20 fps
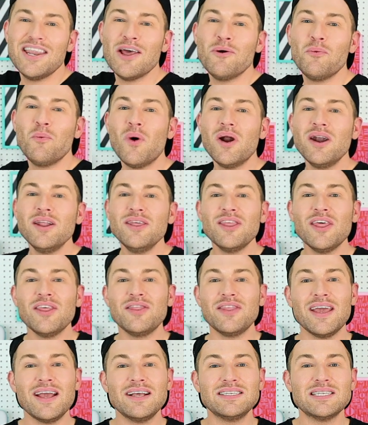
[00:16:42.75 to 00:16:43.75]
now, one of the
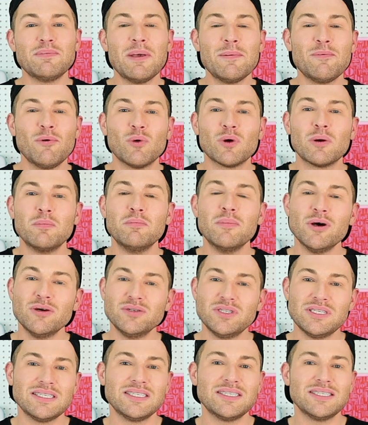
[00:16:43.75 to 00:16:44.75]
things that people were
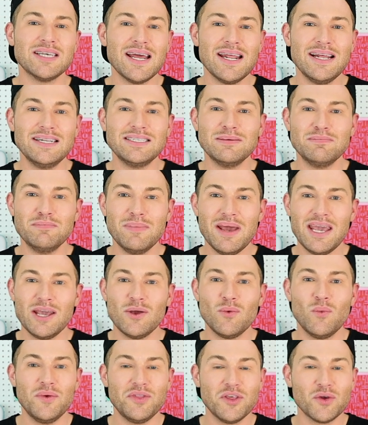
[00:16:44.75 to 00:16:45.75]
most excited to
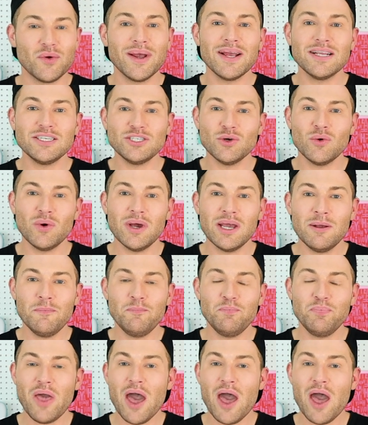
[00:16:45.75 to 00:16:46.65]
make with the Cricut Joy,